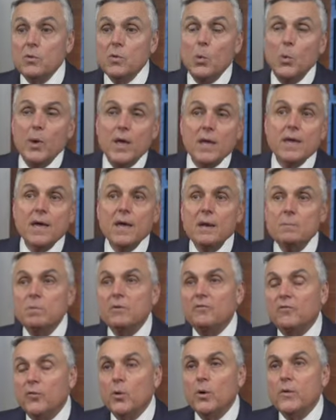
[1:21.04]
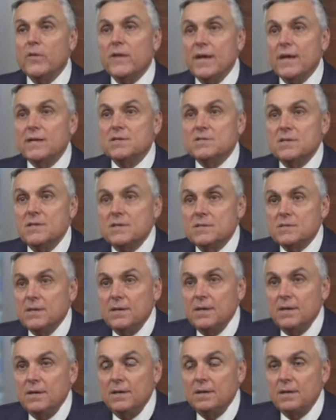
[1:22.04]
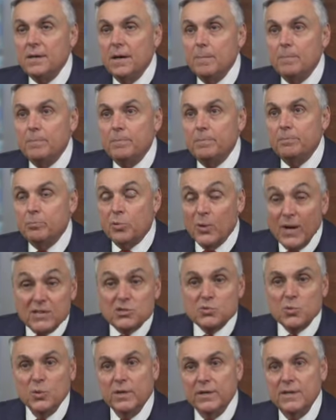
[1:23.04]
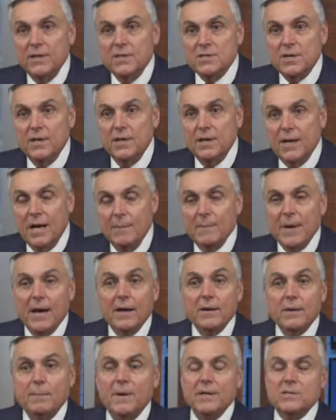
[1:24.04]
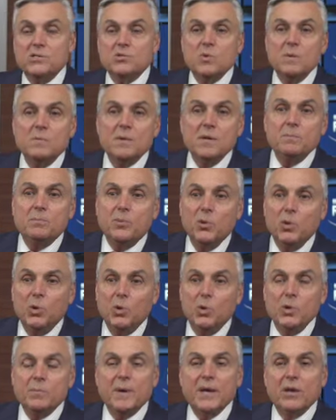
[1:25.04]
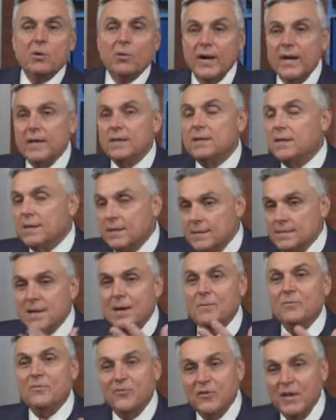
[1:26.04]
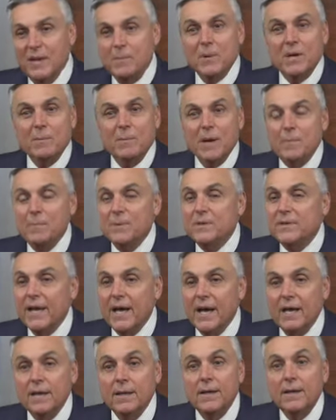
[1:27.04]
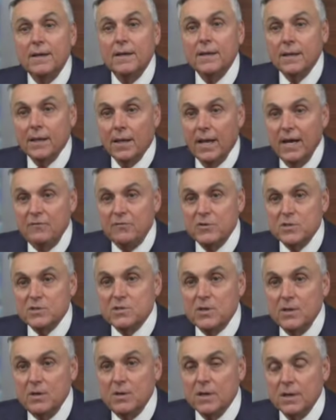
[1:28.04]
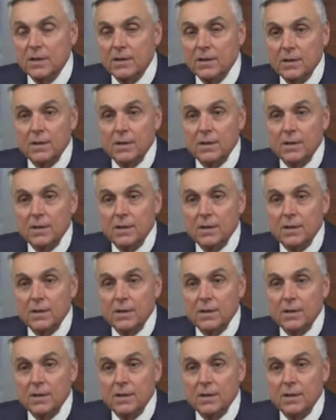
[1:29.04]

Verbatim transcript: The weekend before the SEC uh, press release hit, I'm out in my swimming pool with my grandkids. I'm flipping them up and down. Life is good.